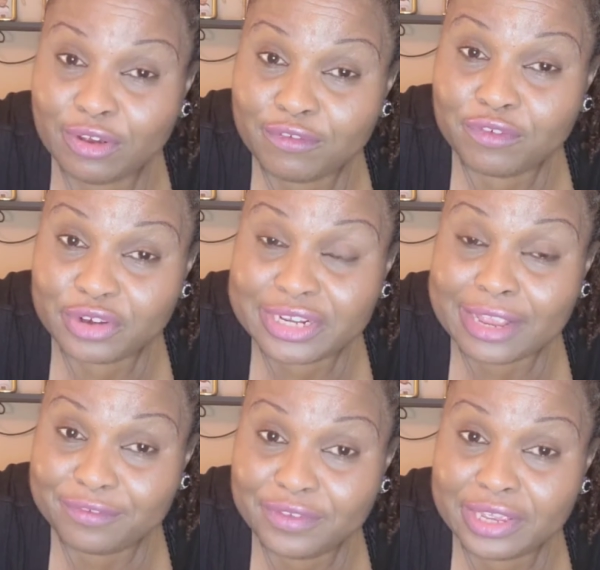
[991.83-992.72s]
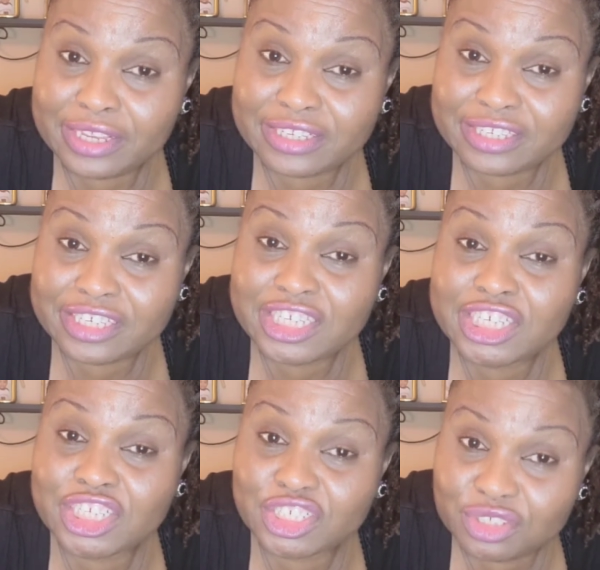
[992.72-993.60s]
of Foreign Affairs
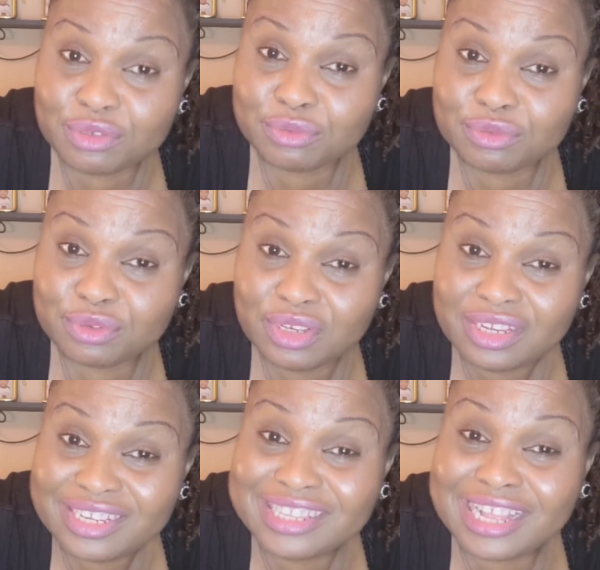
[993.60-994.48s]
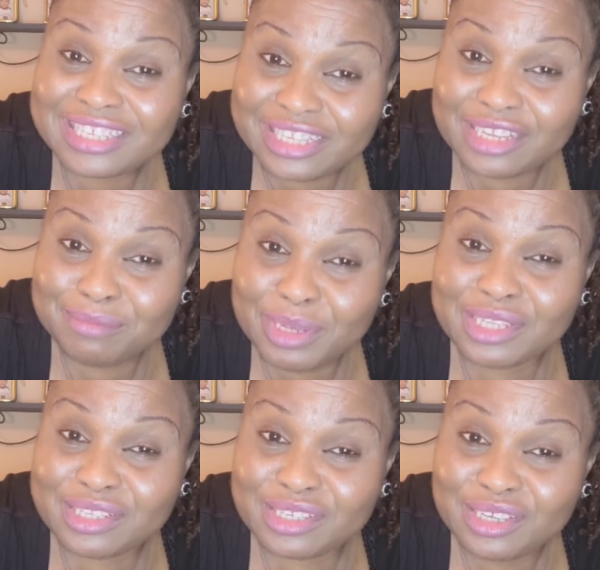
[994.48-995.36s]
issued that
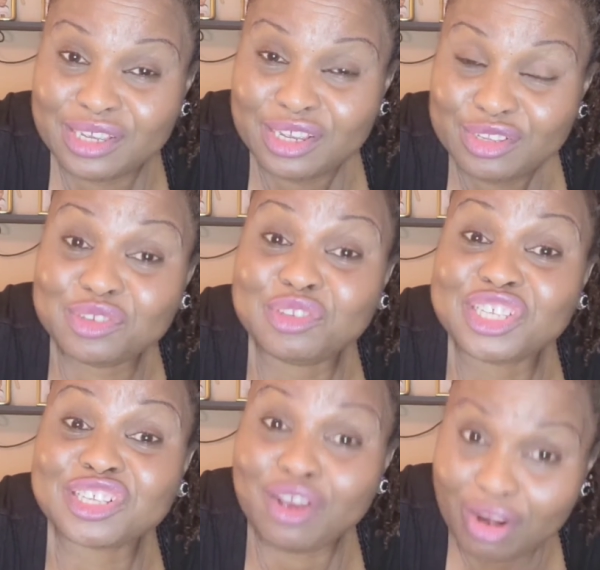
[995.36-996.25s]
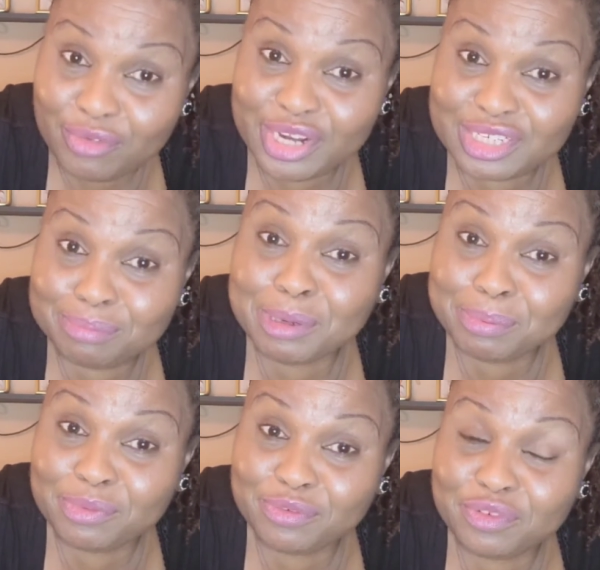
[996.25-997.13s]
statement to discourage
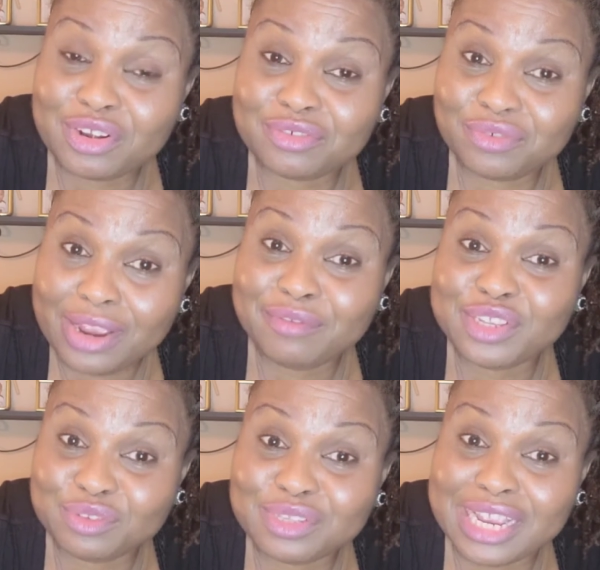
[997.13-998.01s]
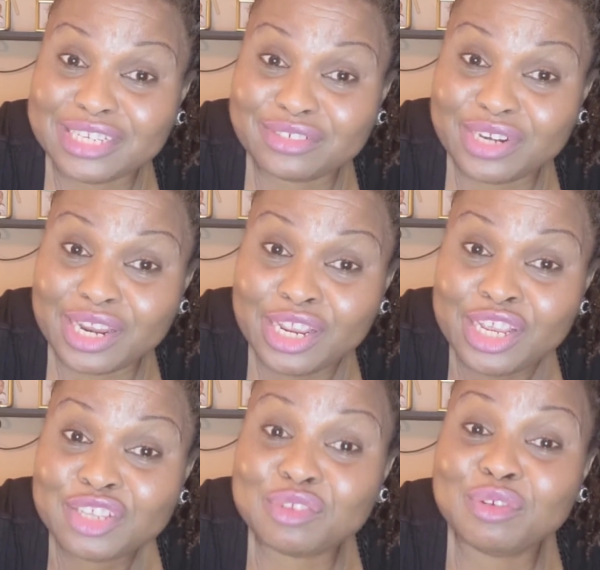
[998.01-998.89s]
people from traveling to Nigeria
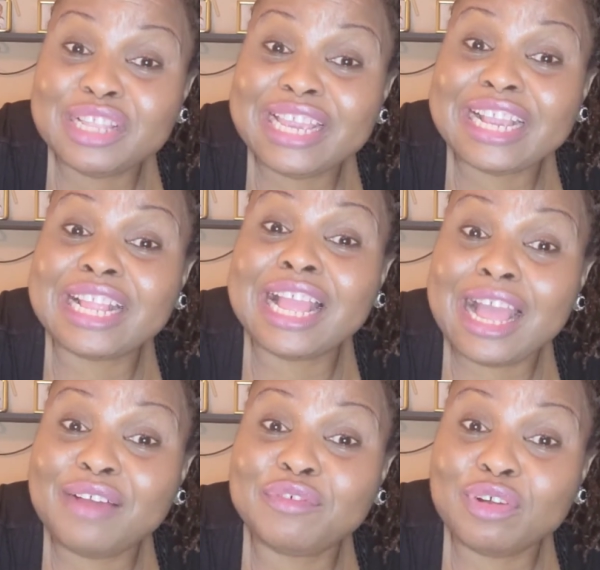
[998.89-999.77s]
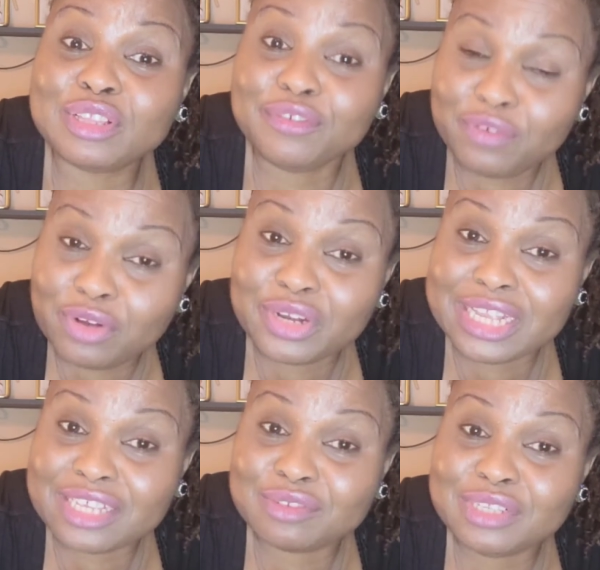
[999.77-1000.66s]
so they can have all the
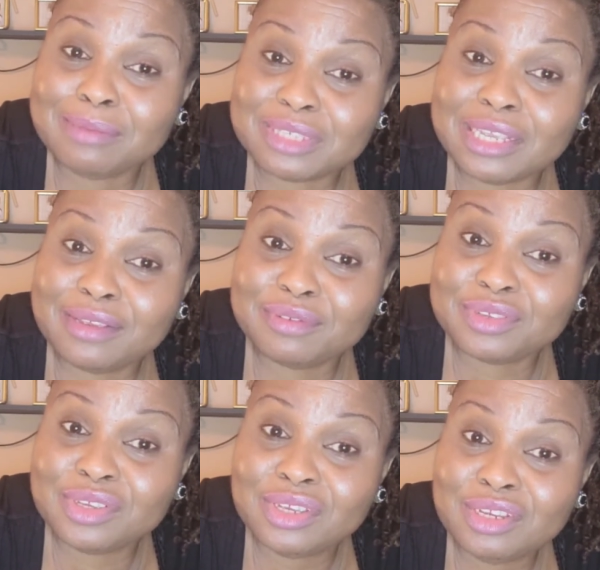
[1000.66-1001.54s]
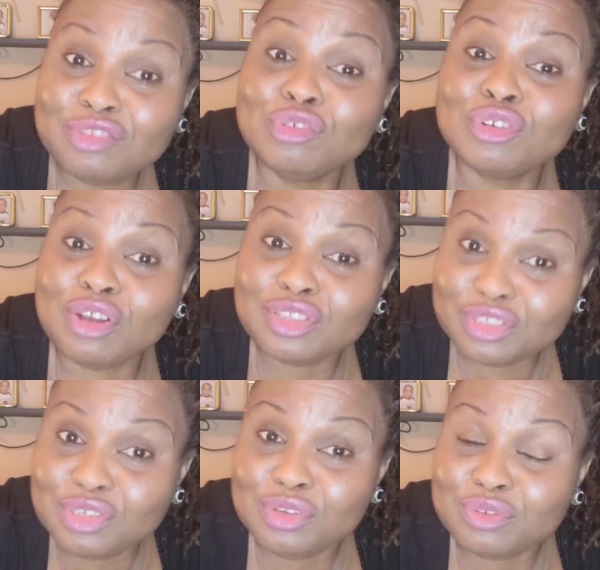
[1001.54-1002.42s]
foreigners to themselves to
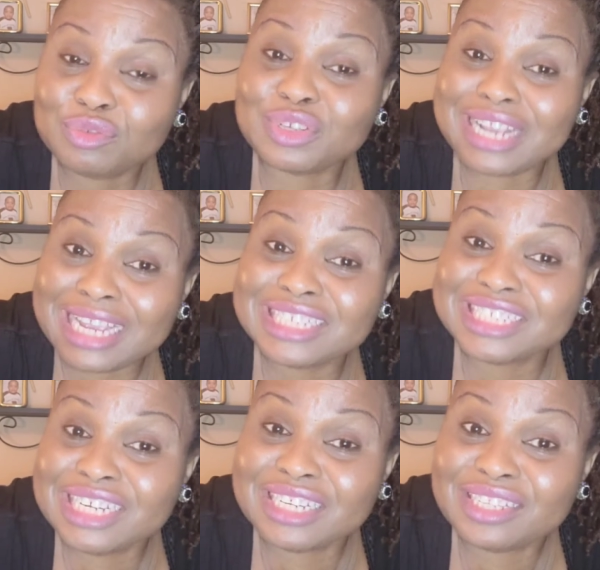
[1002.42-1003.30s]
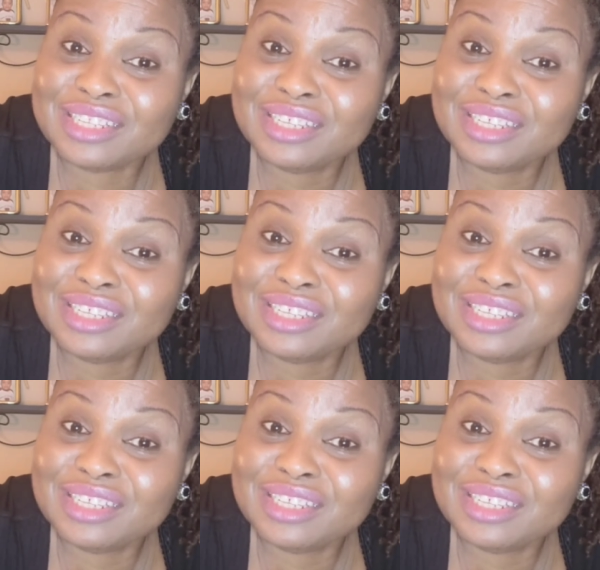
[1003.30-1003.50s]
continue to cash in?